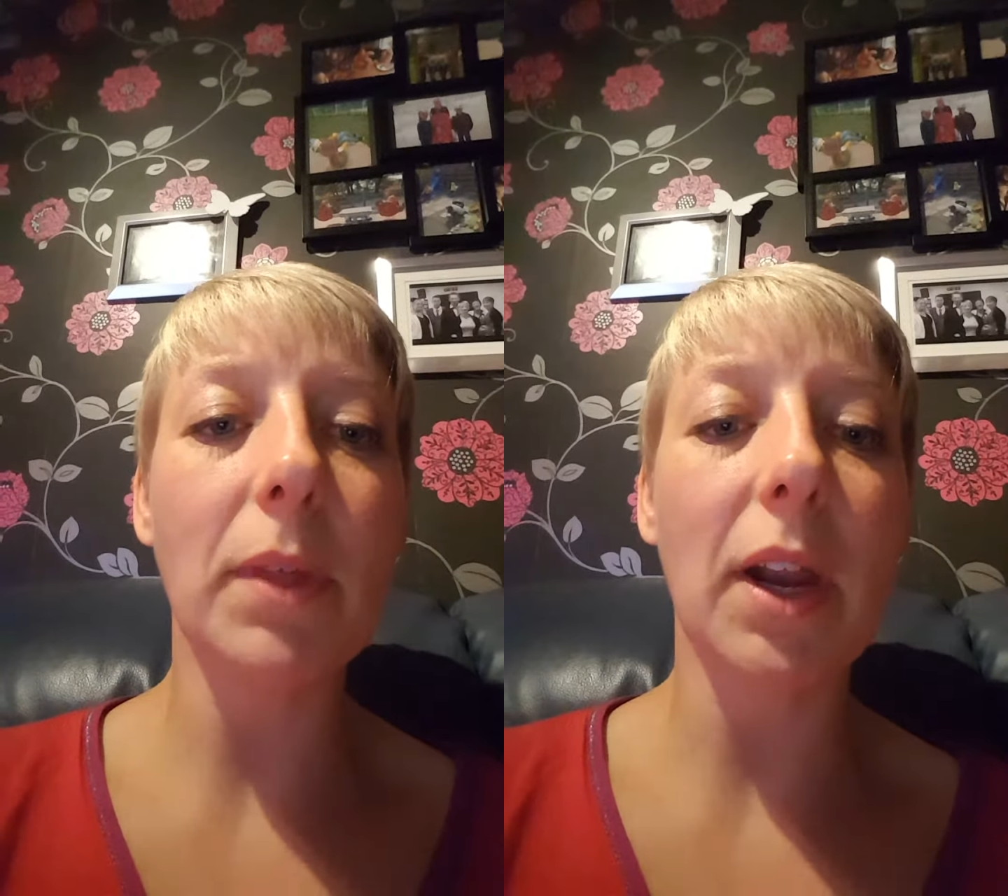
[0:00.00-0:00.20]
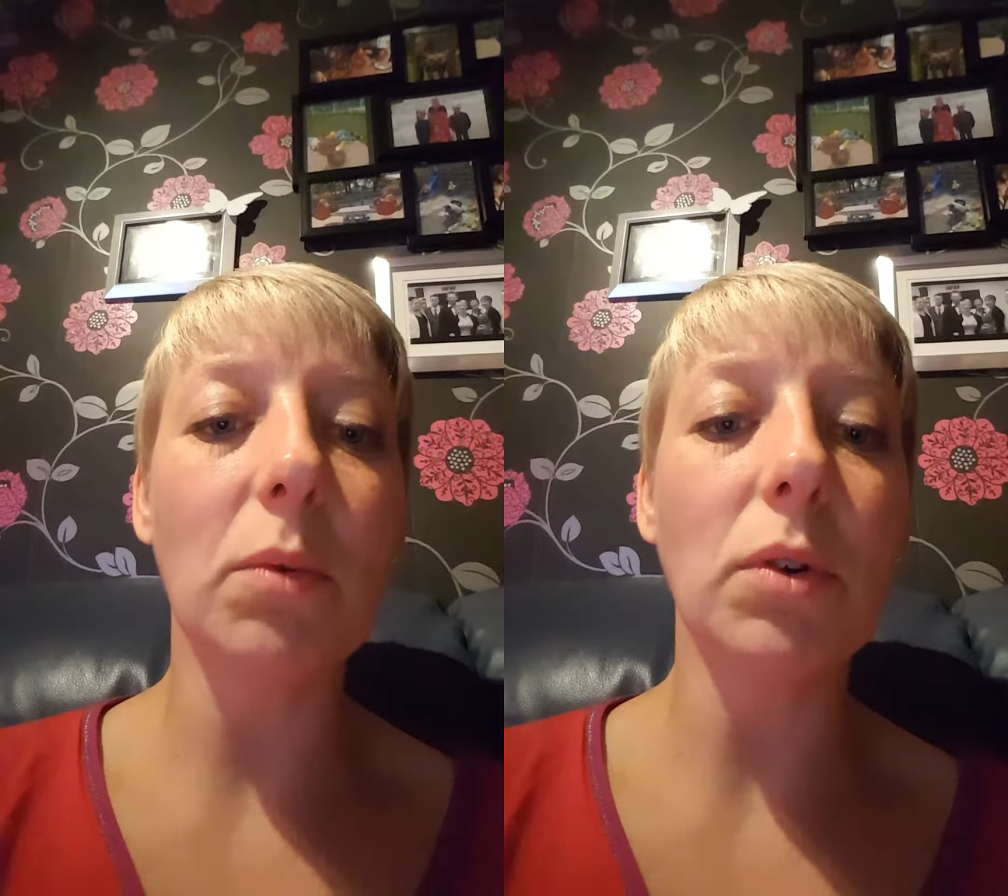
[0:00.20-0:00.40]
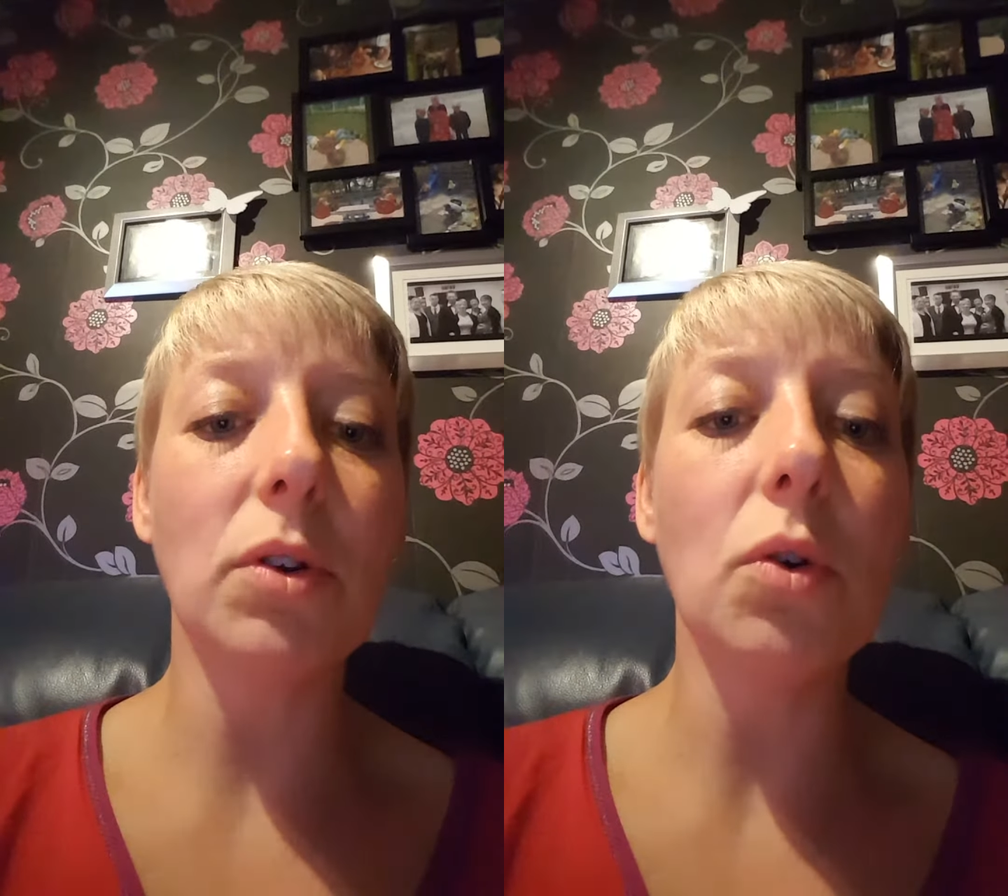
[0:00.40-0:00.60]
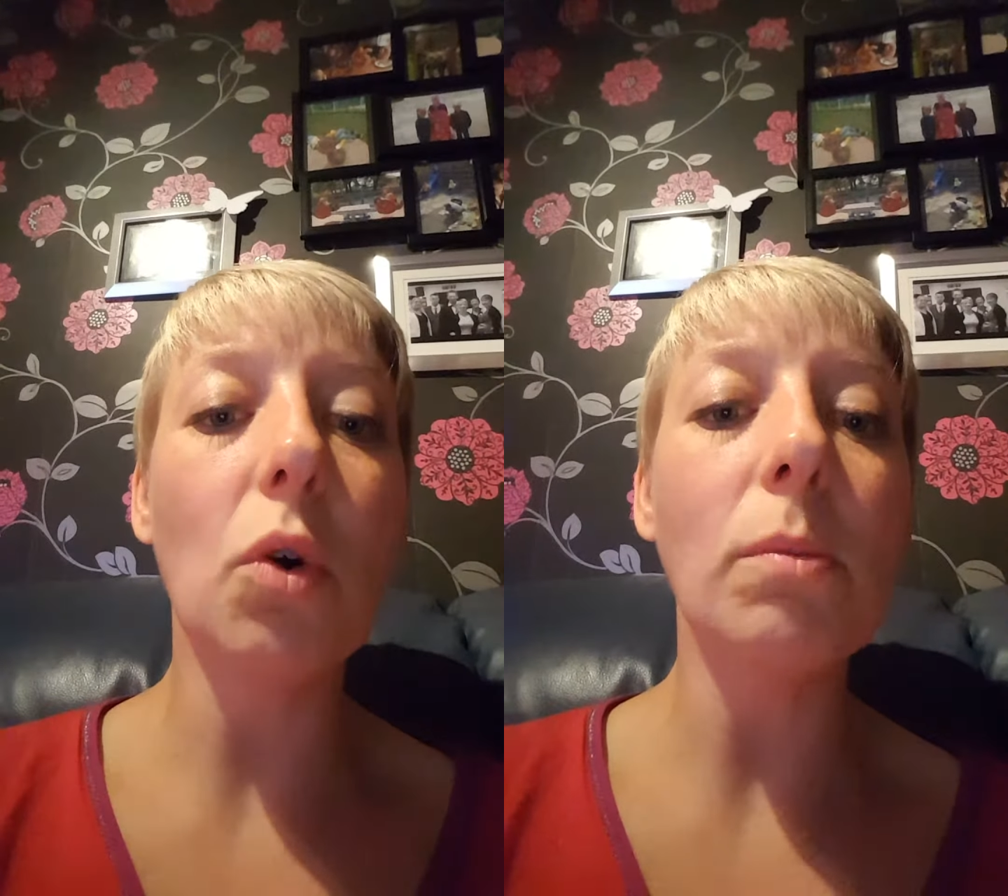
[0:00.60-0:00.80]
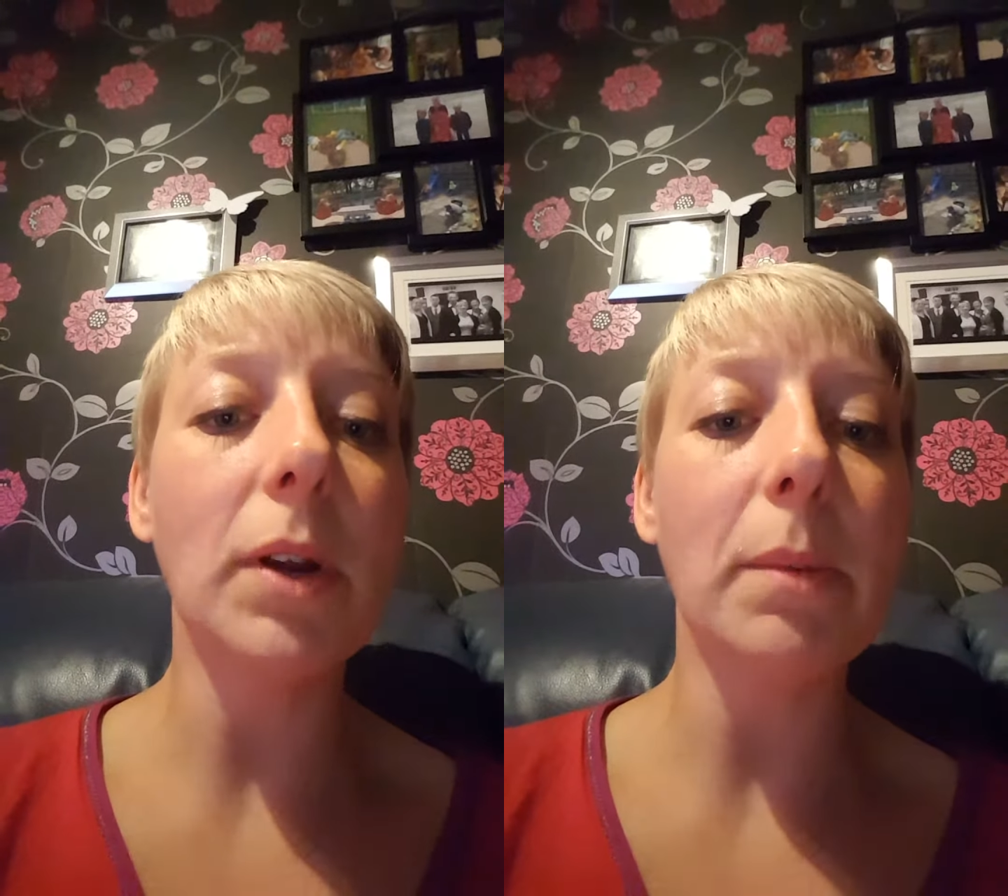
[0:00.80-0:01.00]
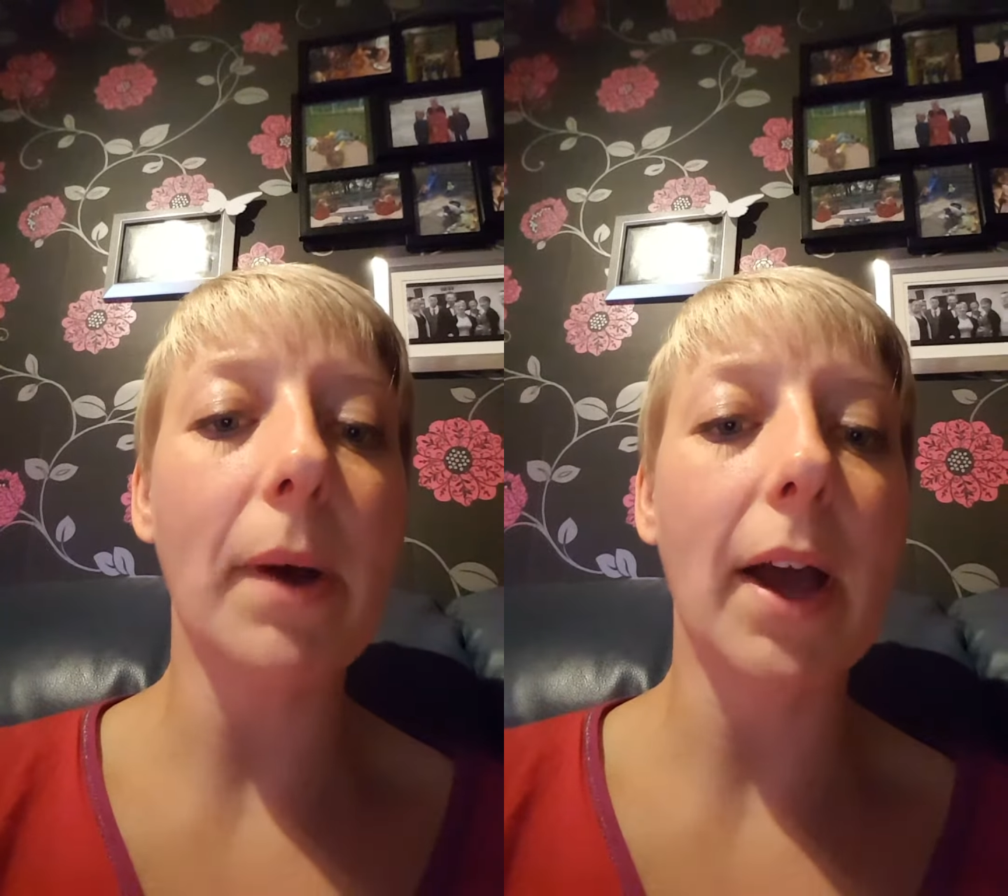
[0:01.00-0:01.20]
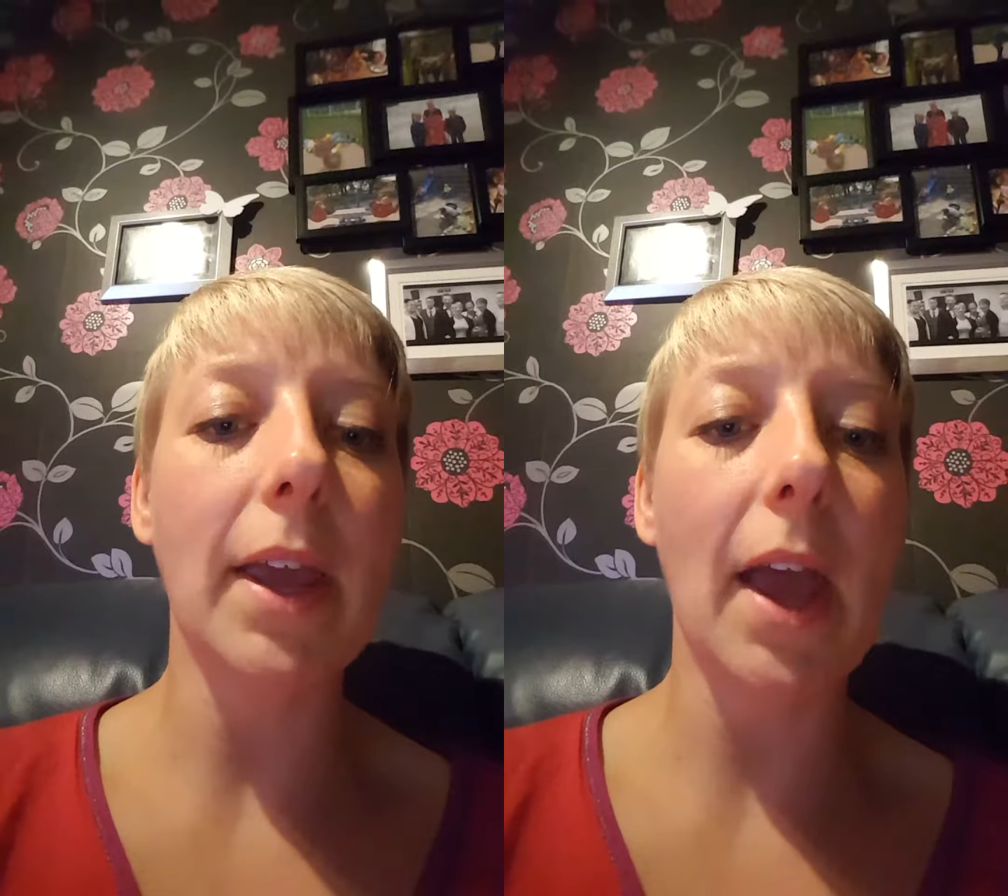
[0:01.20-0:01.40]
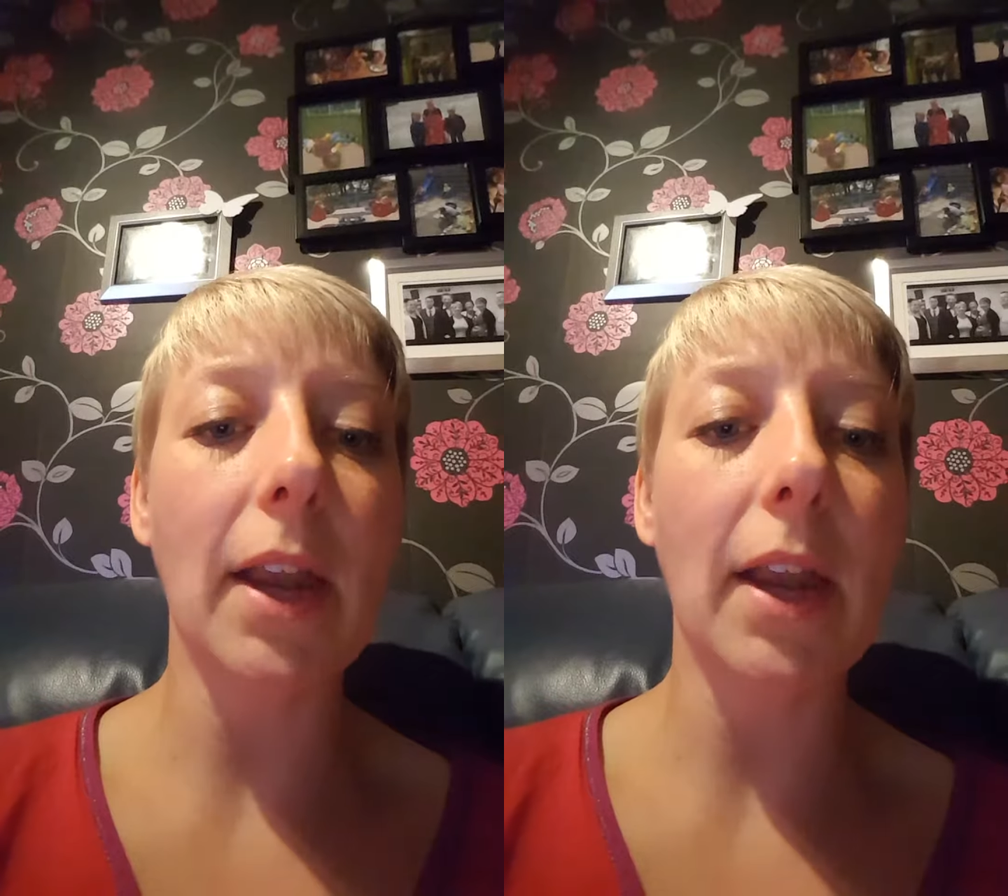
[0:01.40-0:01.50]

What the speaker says: that I would normally buy